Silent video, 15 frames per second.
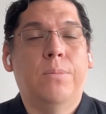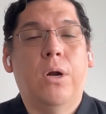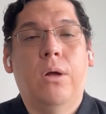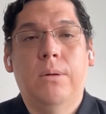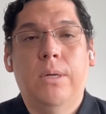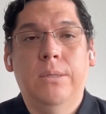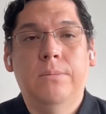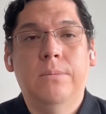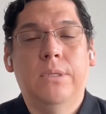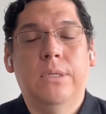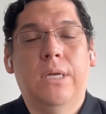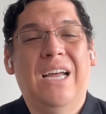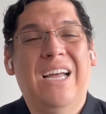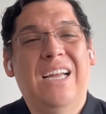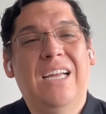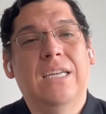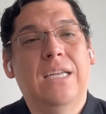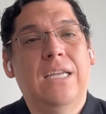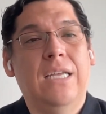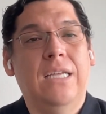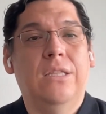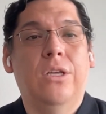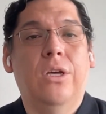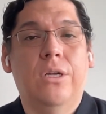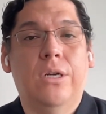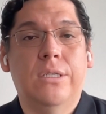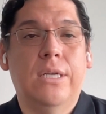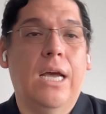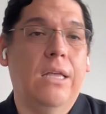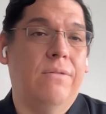problems. And in the
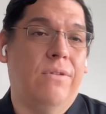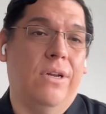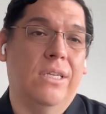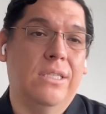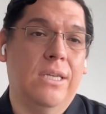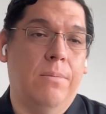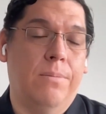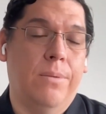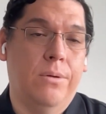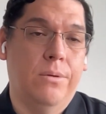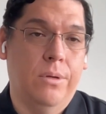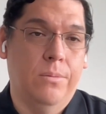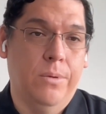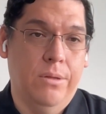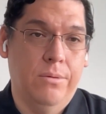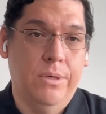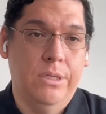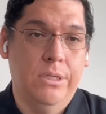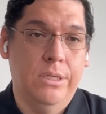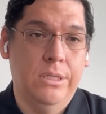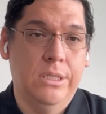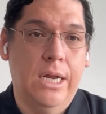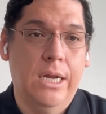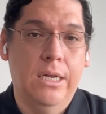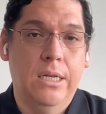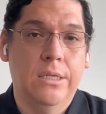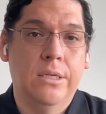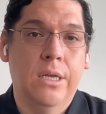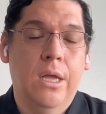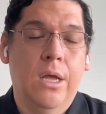other side, for example, with written
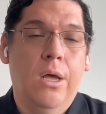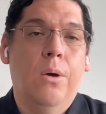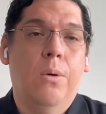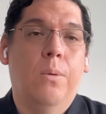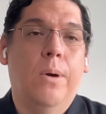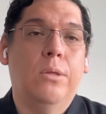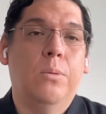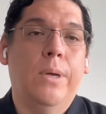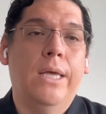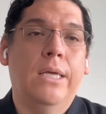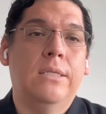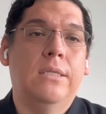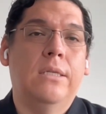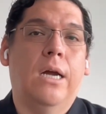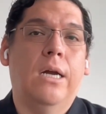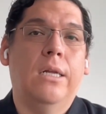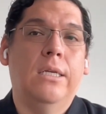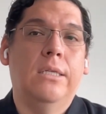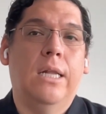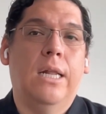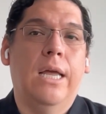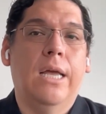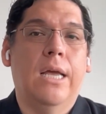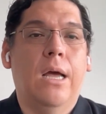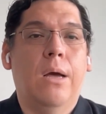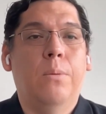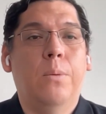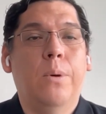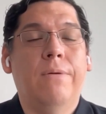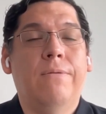channels, what we start is like
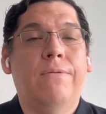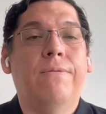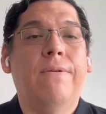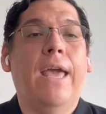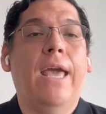we